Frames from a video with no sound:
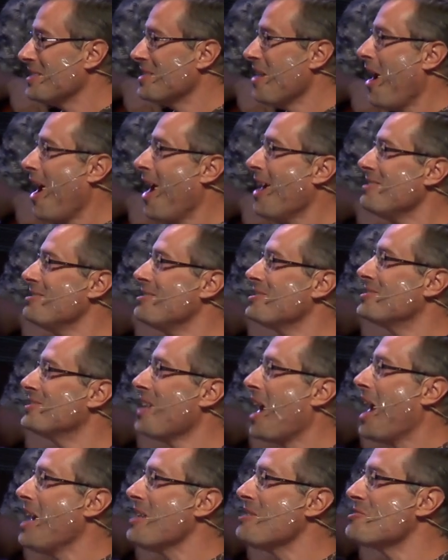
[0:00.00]
God
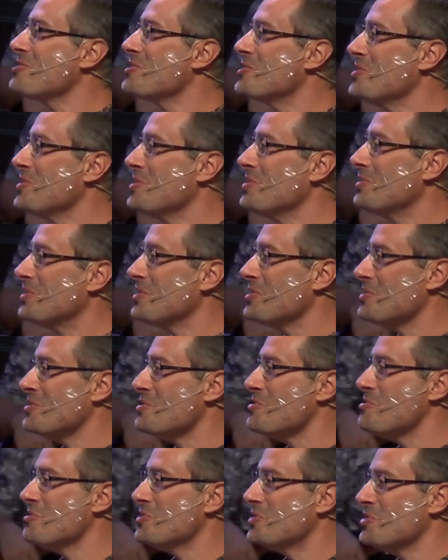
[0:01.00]
desires you to
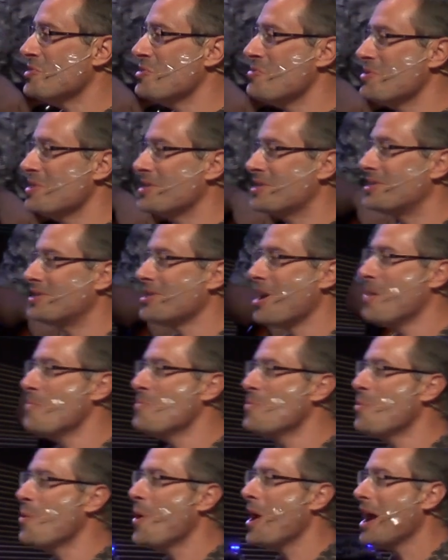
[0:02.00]
use you in
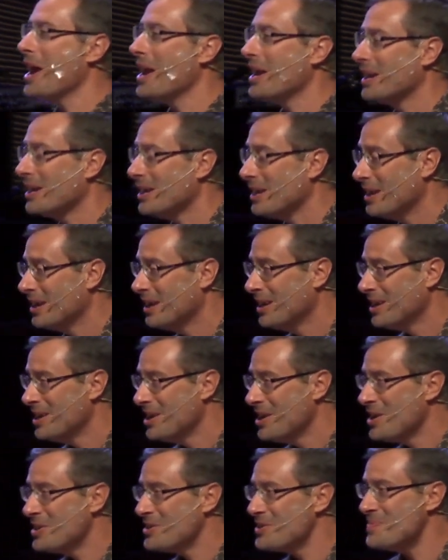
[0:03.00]
some way
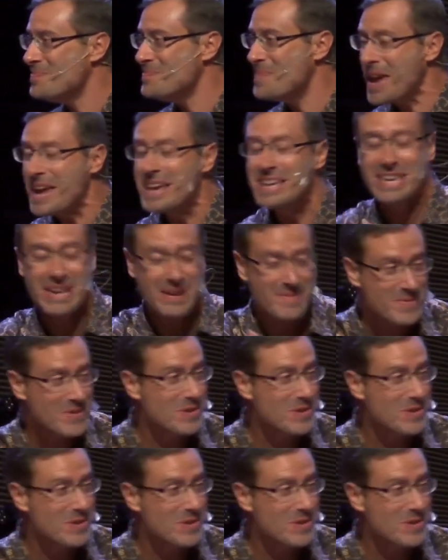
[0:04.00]
to make him